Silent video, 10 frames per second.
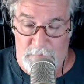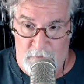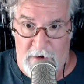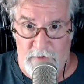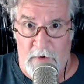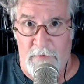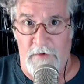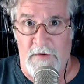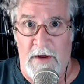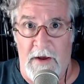Range
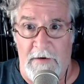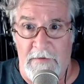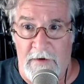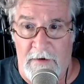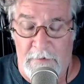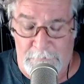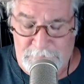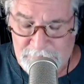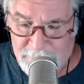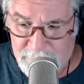Rovers and
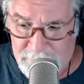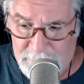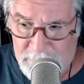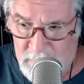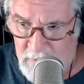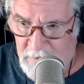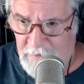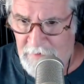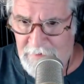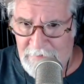
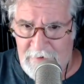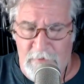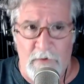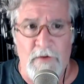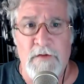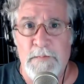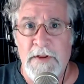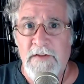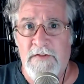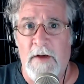Land Rovers,
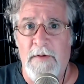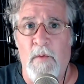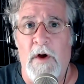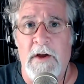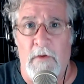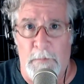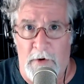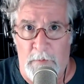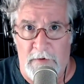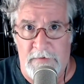please tell me what your
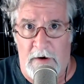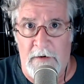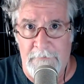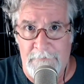repair bills are.